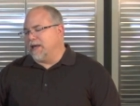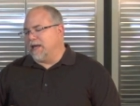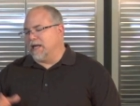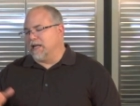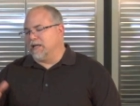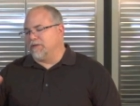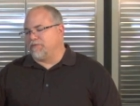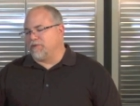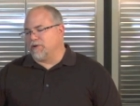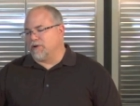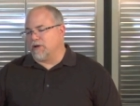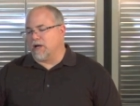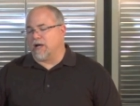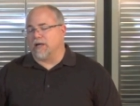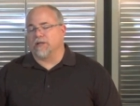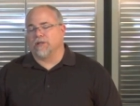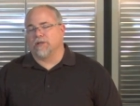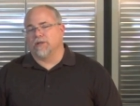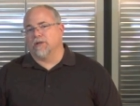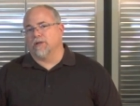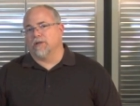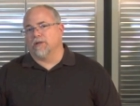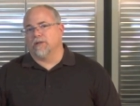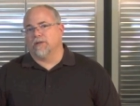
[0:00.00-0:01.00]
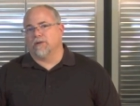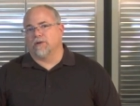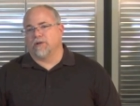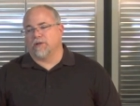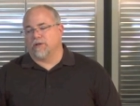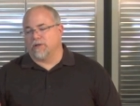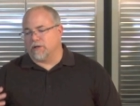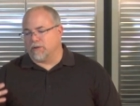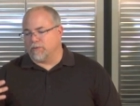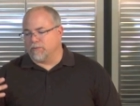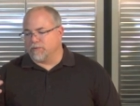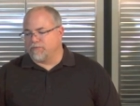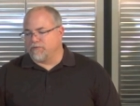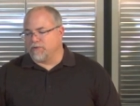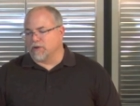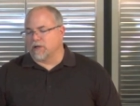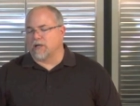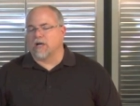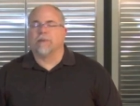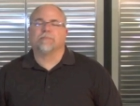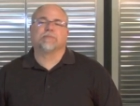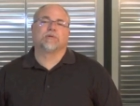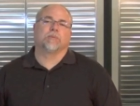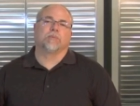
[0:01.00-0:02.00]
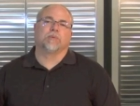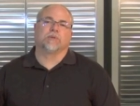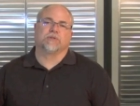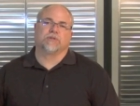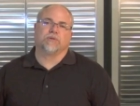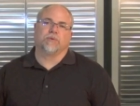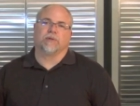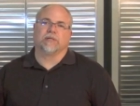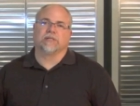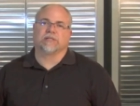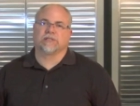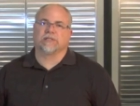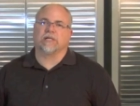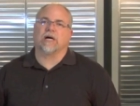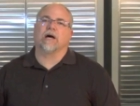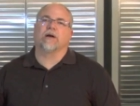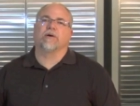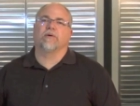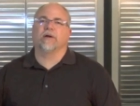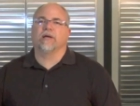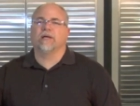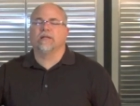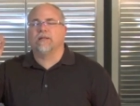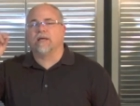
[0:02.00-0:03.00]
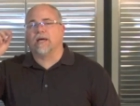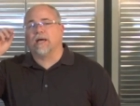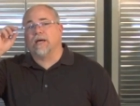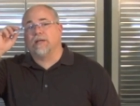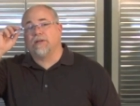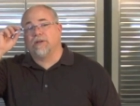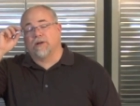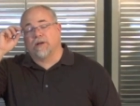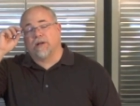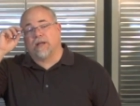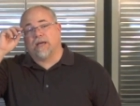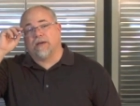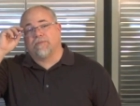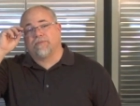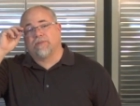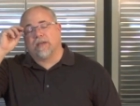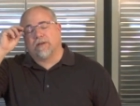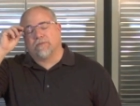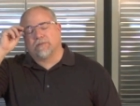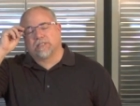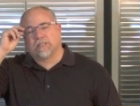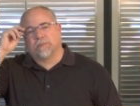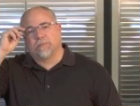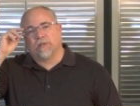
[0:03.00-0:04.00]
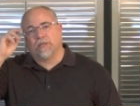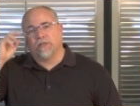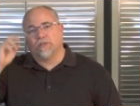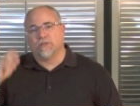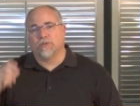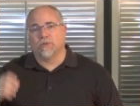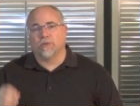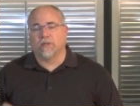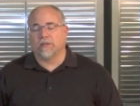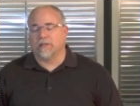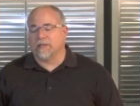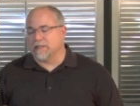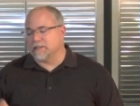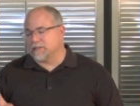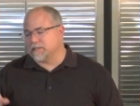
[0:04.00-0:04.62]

And if you're not good or you don't feel comfortable doing soldering in that, you're going to have to have somebody do it.